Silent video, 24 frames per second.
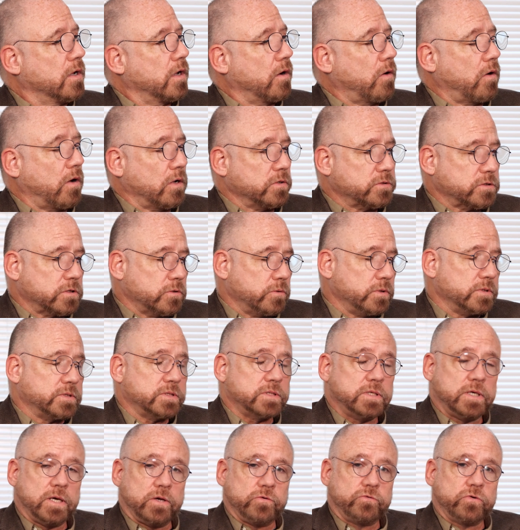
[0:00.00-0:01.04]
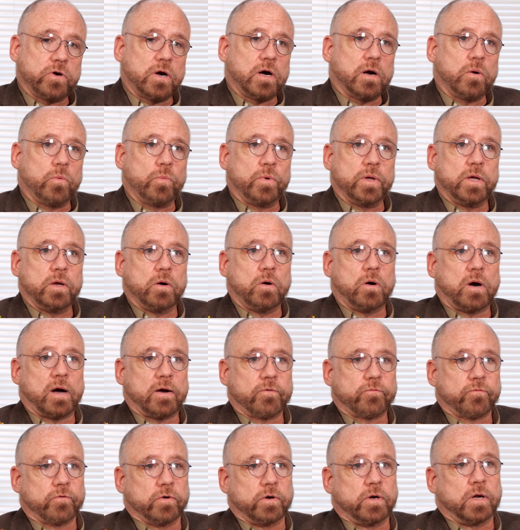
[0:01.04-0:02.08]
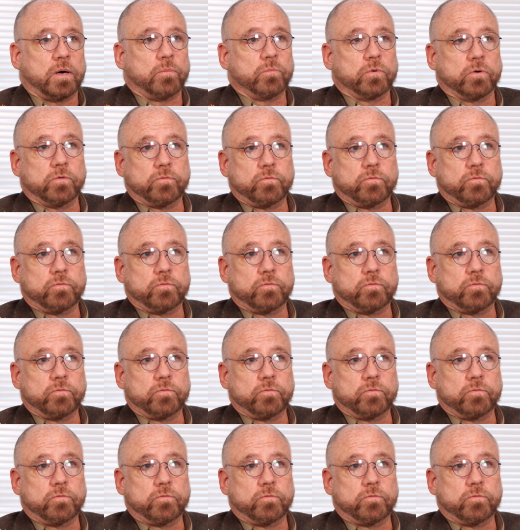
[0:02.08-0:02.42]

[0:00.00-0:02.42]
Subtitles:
Also at CHR, we offer a number